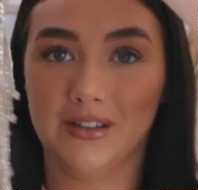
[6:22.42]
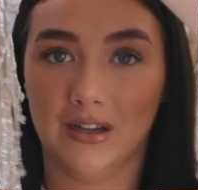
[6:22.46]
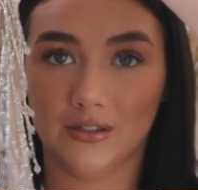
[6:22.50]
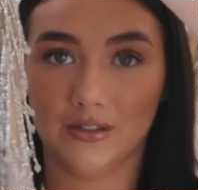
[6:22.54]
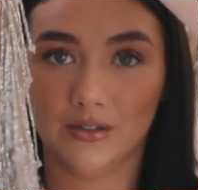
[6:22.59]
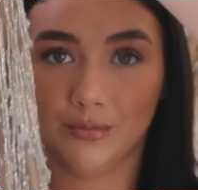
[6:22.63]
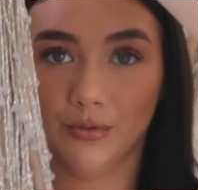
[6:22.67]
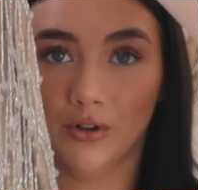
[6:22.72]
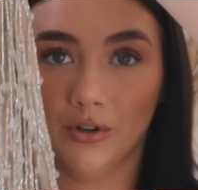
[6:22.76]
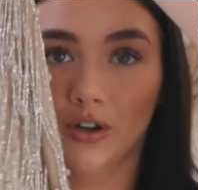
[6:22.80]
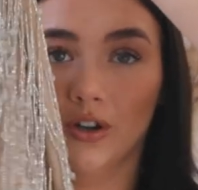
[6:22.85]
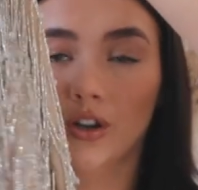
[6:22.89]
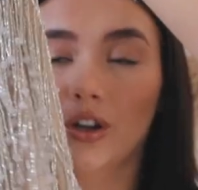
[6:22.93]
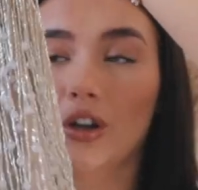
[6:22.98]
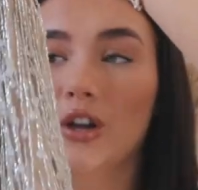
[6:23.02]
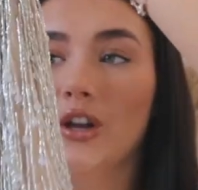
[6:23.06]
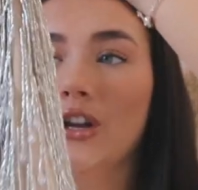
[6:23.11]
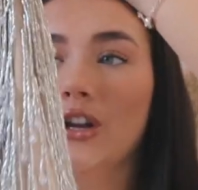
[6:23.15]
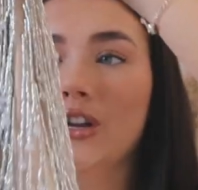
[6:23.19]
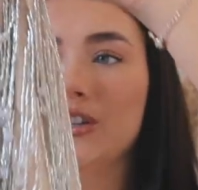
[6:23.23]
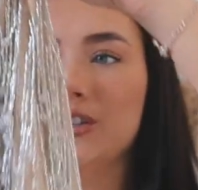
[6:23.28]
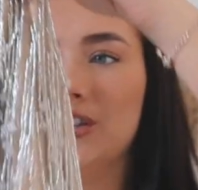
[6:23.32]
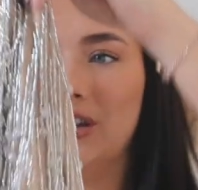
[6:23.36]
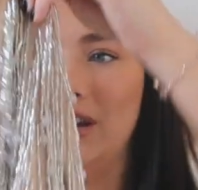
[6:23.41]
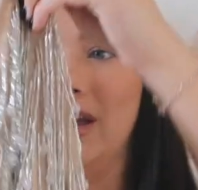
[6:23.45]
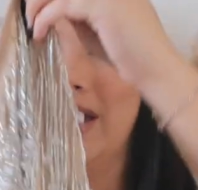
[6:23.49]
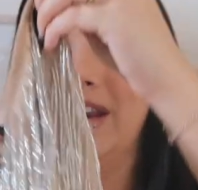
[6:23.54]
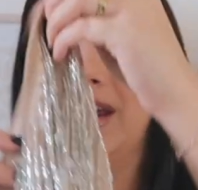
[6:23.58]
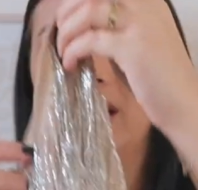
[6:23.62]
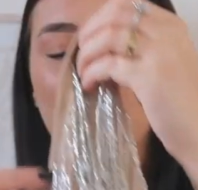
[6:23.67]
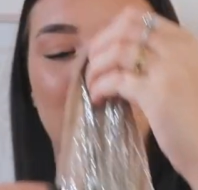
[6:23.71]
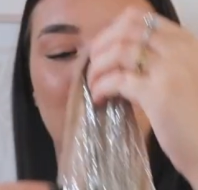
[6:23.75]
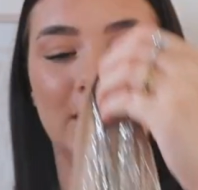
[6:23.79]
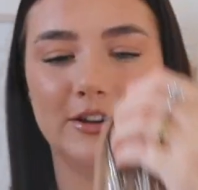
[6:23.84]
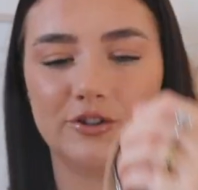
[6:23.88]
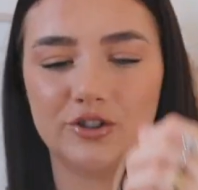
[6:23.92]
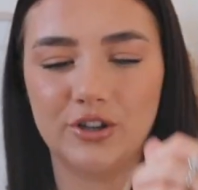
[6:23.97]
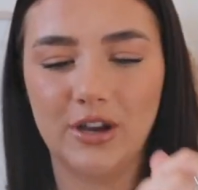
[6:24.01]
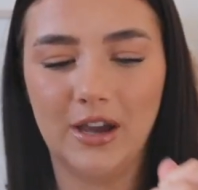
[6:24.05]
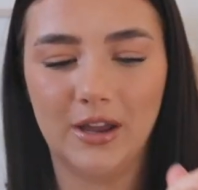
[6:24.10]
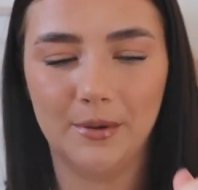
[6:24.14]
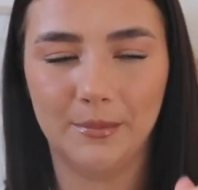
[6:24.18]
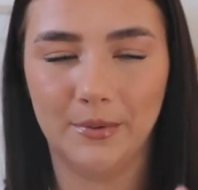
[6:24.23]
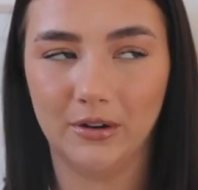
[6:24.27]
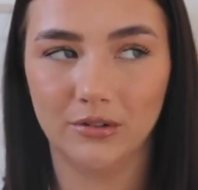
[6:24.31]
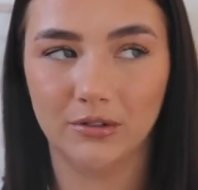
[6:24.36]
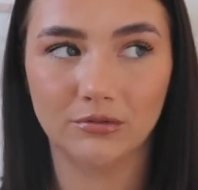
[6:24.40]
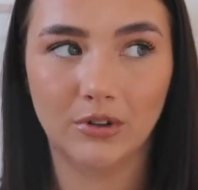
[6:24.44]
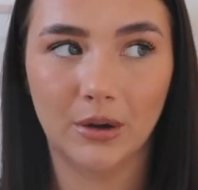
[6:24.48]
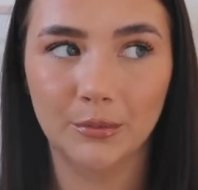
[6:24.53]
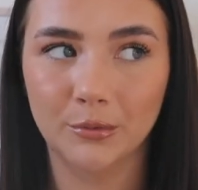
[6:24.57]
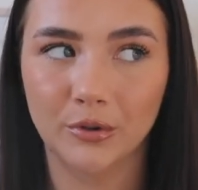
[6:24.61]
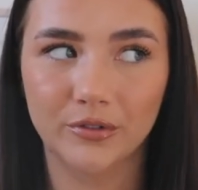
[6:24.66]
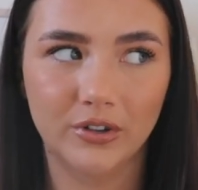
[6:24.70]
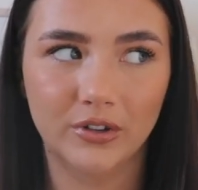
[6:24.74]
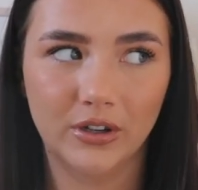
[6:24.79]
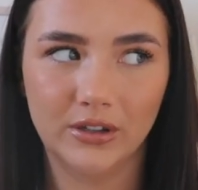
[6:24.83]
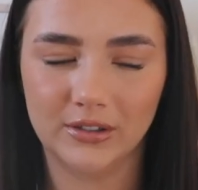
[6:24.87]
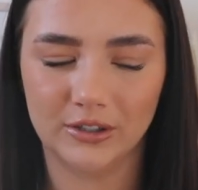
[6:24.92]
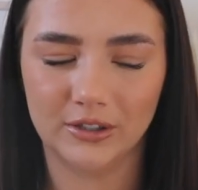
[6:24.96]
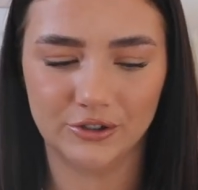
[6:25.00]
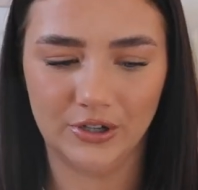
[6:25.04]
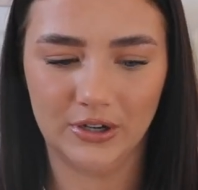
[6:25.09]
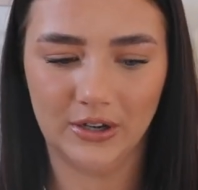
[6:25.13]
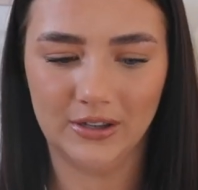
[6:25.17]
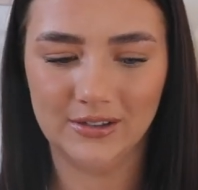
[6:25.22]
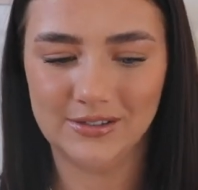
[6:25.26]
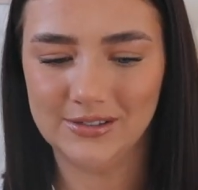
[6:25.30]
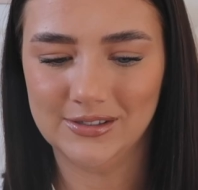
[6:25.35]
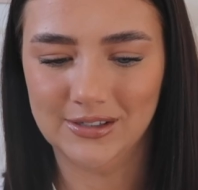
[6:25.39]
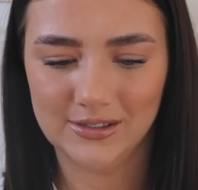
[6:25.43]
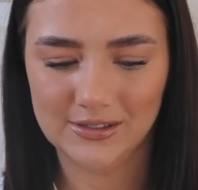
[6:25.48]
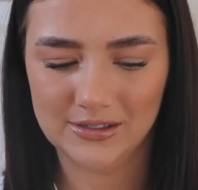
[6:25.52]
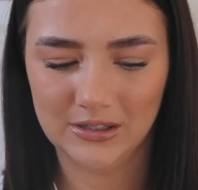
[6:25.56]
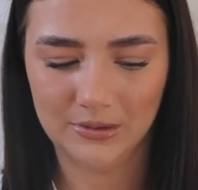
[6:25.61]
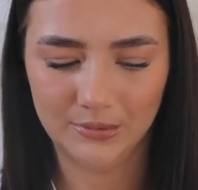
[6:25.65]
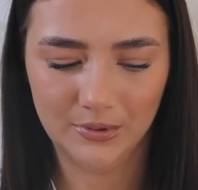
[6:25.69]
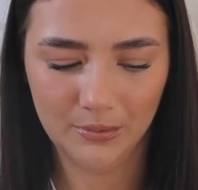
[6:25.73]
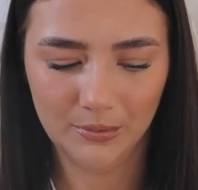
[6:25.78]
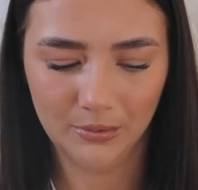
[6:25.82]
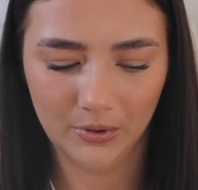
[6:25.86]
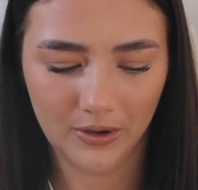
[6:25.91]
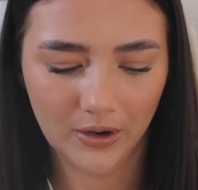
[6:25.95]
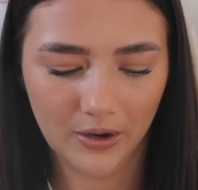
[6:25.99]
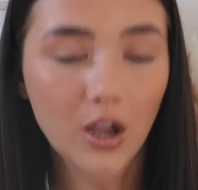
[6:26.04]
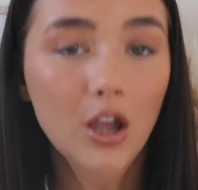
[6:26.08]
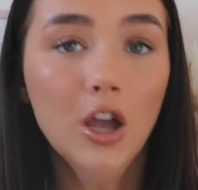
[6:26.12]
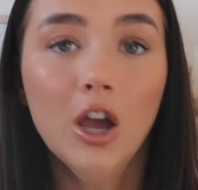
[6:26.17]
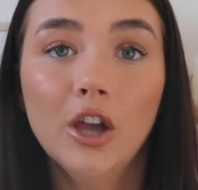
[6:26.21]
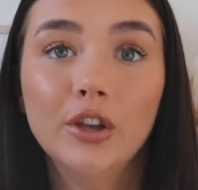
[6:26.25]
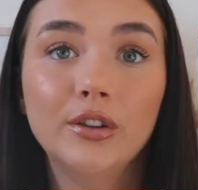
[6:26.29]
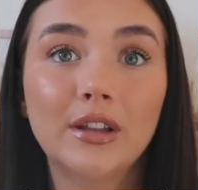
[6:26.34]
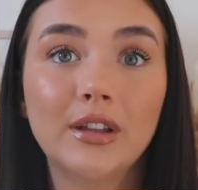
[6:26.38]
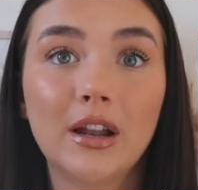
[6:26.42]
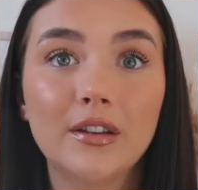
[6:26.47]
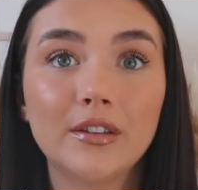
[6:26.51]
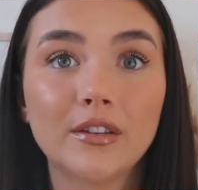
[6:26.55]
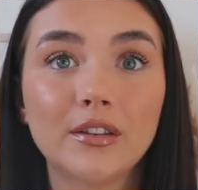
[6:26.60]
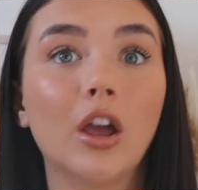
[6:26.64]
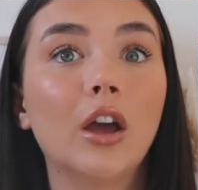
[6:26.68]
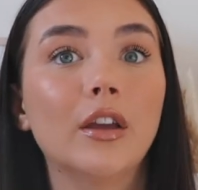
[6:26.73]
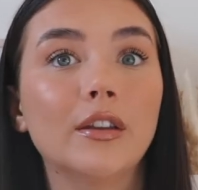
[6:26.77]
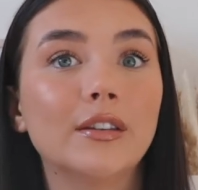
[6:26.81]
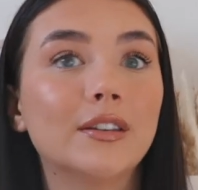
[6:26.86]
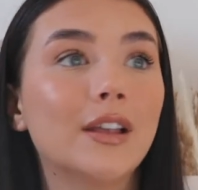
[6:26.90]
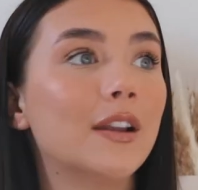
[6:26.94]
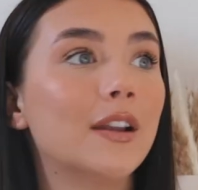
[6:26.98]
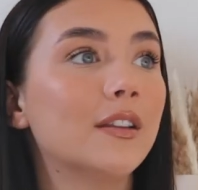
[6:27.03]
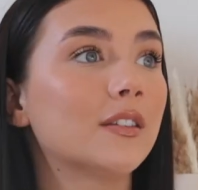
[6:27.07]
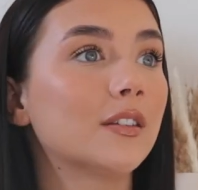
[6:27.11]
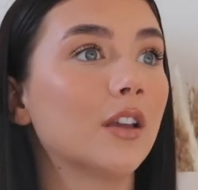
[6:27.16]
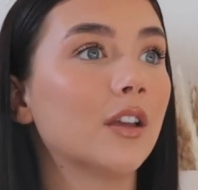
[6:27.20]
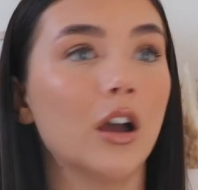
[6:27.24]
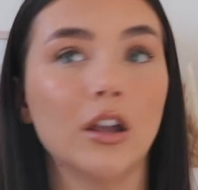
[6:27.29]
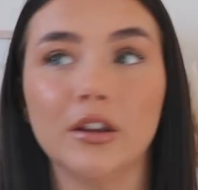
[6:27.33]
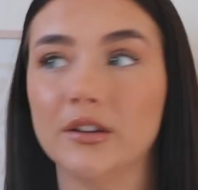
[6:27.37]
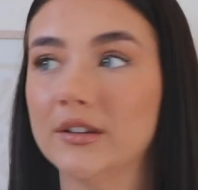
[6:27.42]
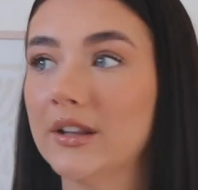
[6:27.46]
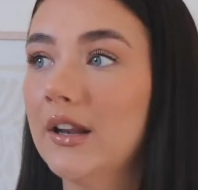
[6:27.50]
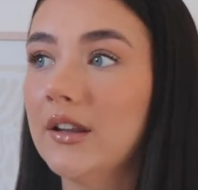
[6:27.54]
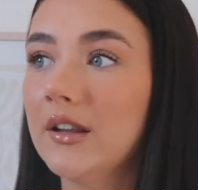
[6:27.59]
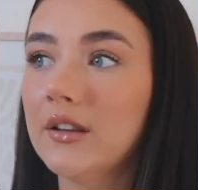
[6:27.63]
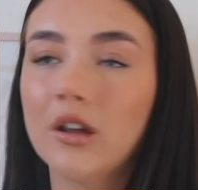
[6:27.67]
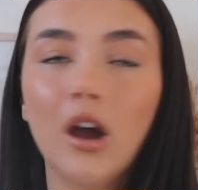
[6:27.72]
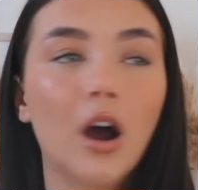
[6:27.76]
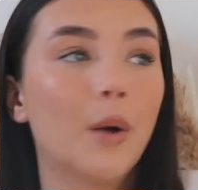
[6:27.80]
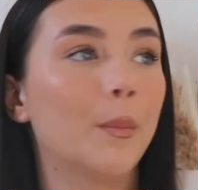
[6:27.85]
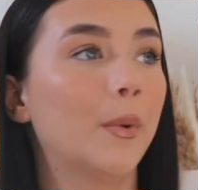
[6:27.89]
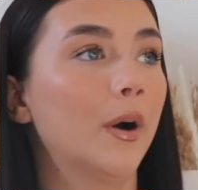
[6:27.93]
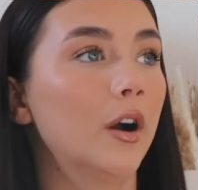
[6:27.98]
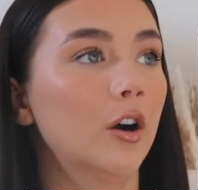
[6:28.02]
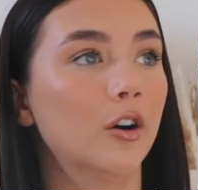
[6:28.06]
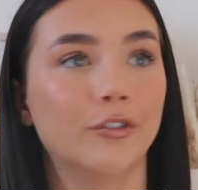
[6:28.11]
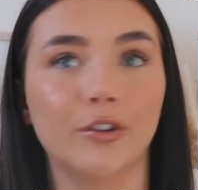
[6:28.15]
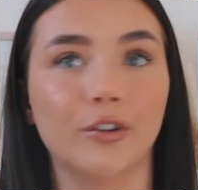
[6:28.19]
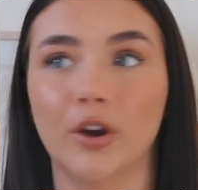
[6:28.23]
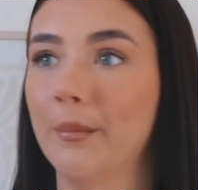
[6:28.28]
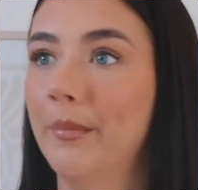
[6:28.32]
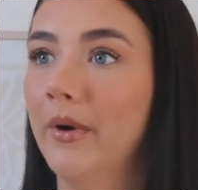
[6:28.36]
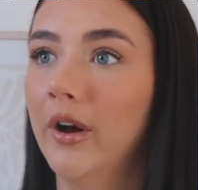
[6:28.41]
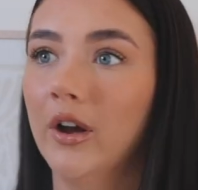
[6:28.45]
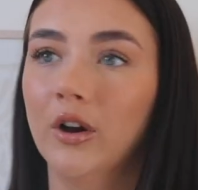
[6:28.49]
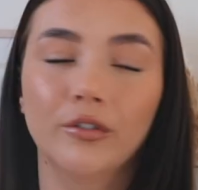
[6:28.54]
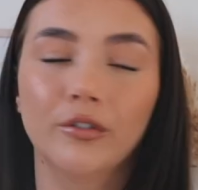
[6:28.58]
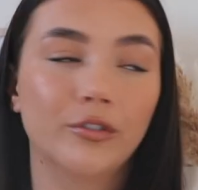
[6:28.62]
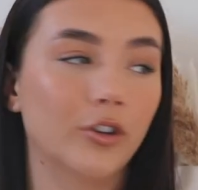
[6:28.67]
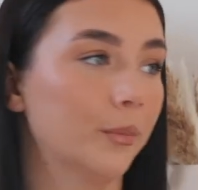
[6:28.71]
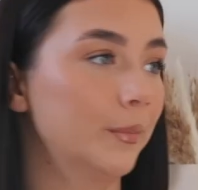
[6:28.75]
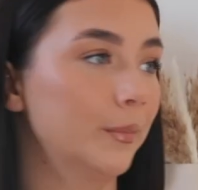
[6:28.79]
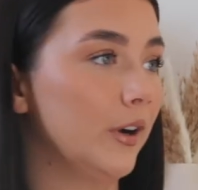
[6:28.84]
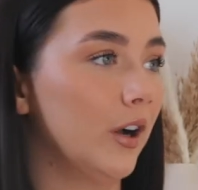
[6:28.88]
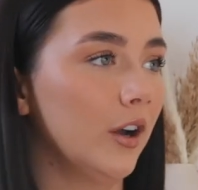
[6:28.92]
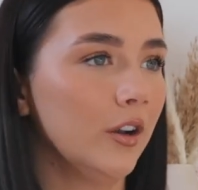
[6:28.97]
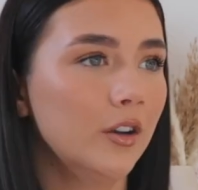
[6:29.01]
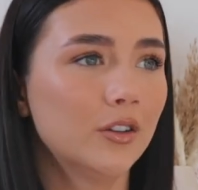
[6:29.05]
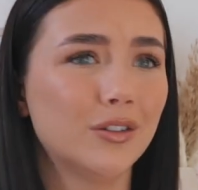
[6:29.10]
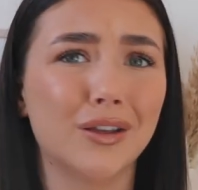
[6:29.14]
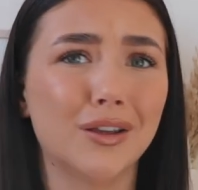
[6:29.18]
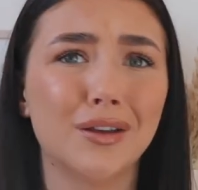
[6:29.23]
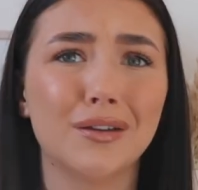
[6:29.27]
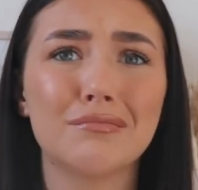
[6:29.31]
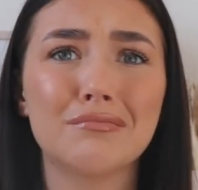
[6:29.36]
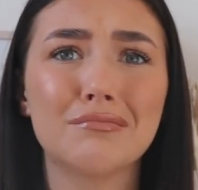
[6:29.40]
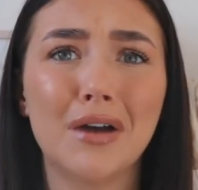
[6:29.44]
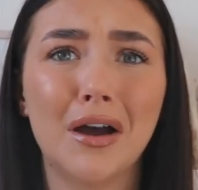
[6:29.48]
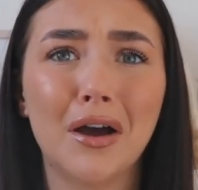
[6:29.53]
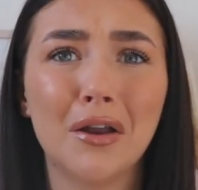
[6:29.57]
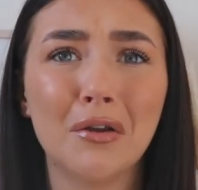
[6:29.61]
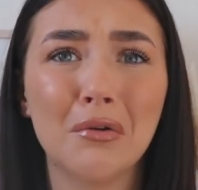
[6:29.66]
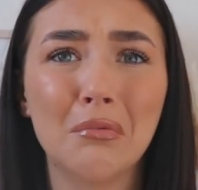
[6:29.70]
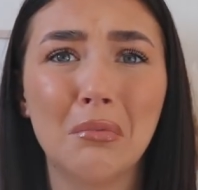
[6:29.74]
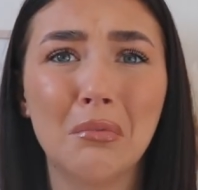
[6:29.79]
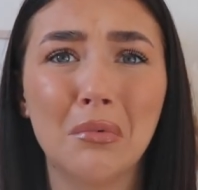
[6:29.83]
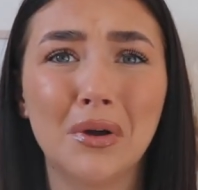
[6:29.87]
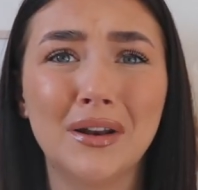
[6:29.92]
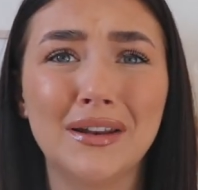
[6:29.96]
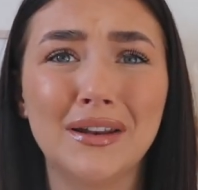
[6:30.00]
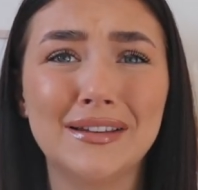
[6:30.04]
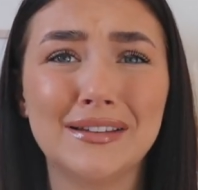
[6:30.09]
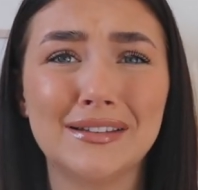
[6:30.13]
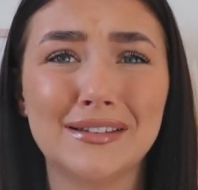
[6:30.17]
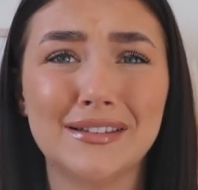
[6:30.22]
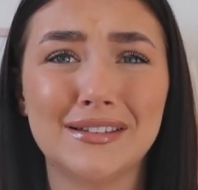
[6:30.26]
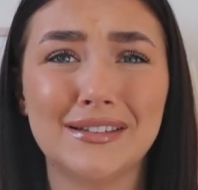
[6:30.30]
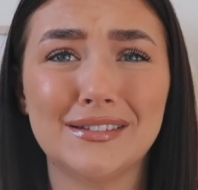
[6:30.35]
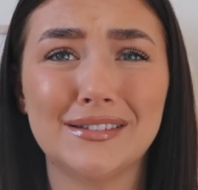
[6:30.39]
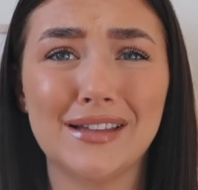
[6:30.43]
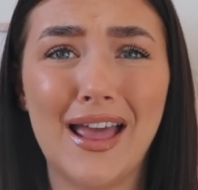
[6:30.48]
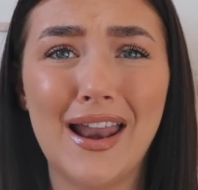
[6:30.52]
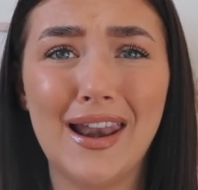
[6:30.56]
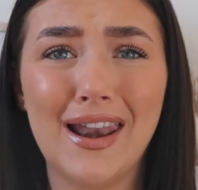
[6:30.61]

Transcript: desperate to get it. I literally had about, I'm not even exaggerating, like 60 people like, you selling the skirt, you selling the skirt, you selling the skirt, I'll buy it off you, I'll buy it off you. But I was like, I don't want to sell